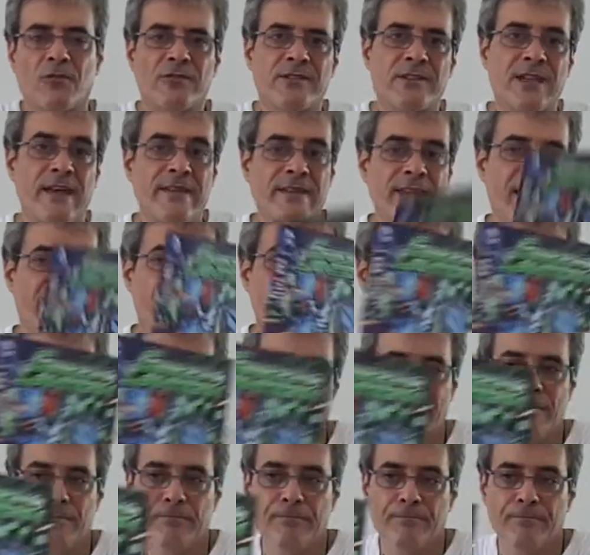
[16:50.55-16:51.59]

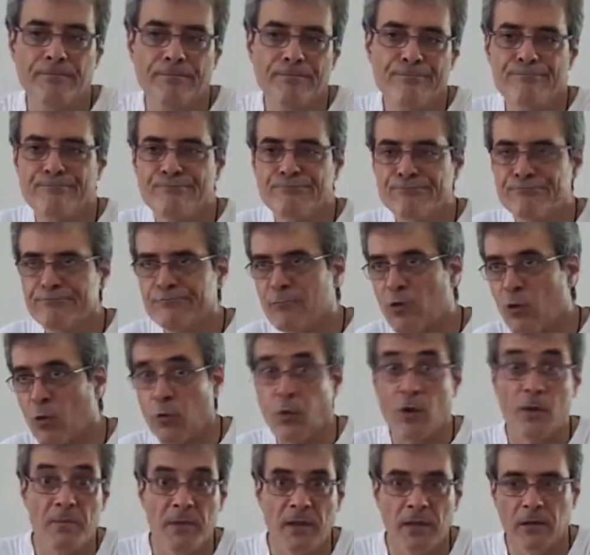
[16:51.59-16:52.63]
Tanagarian
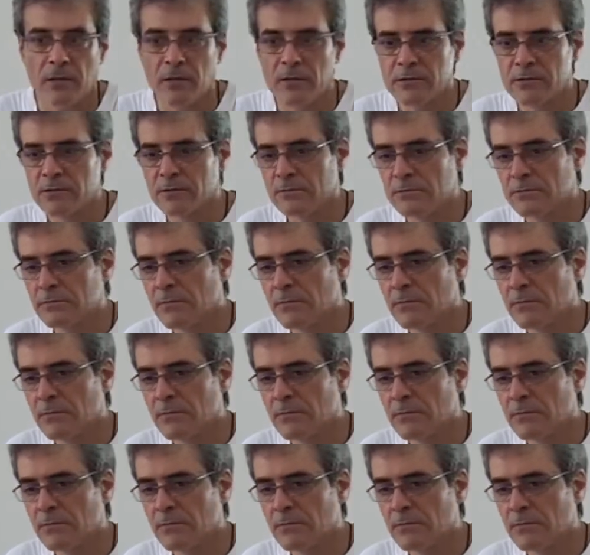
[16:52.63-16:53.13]
criminals,